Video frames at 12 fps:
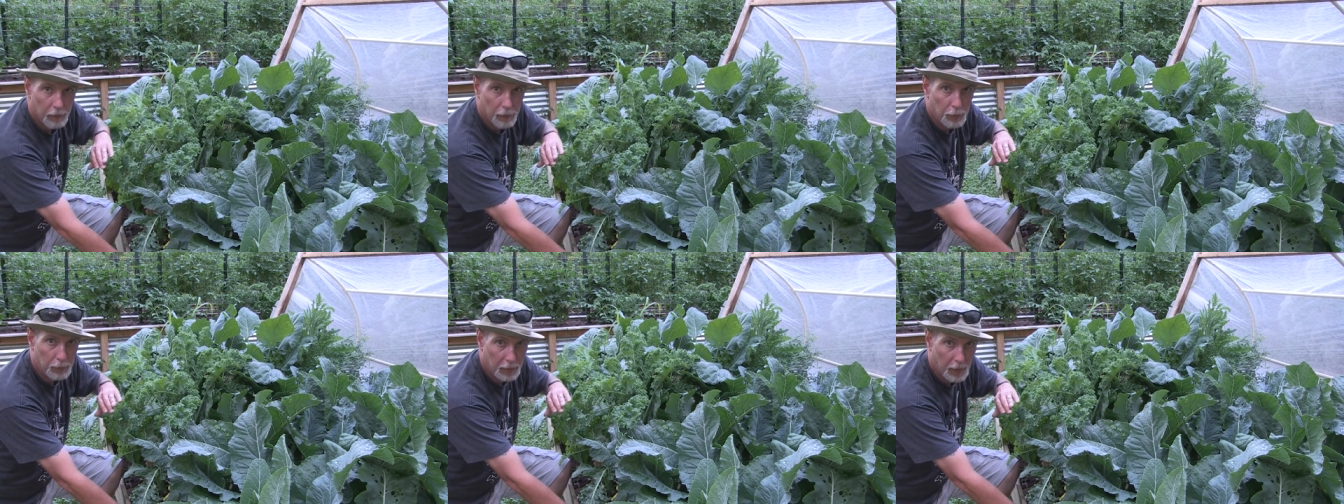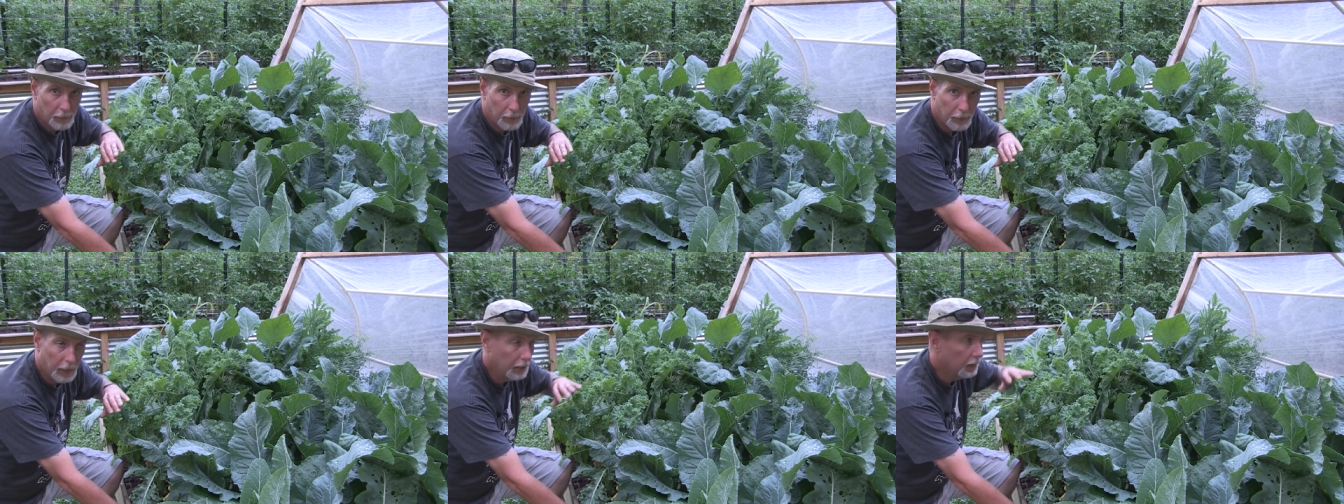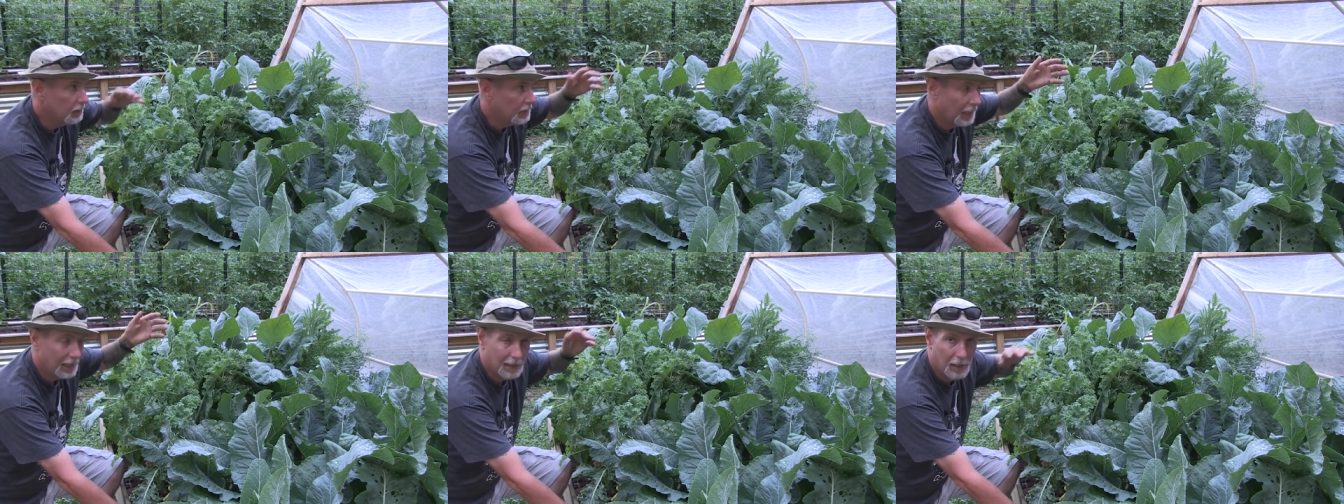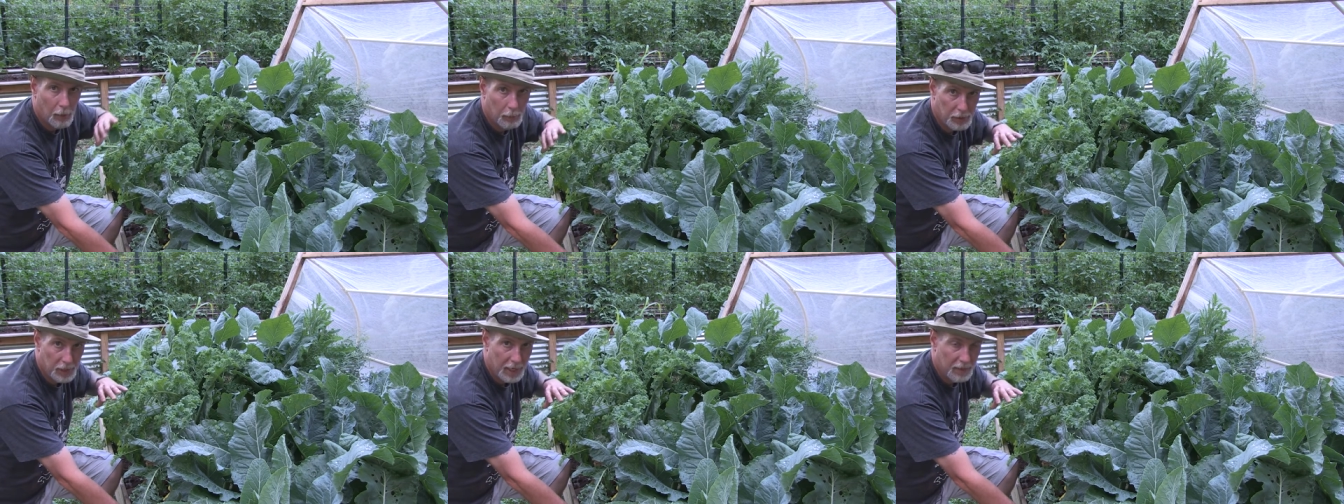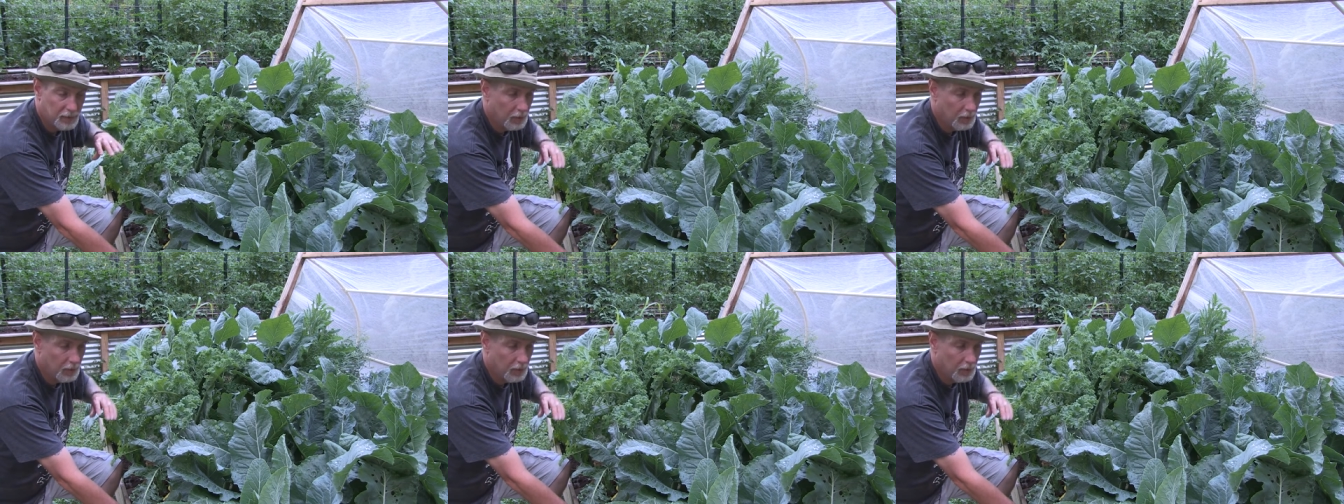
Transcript: the hoop cover bed because that can help shade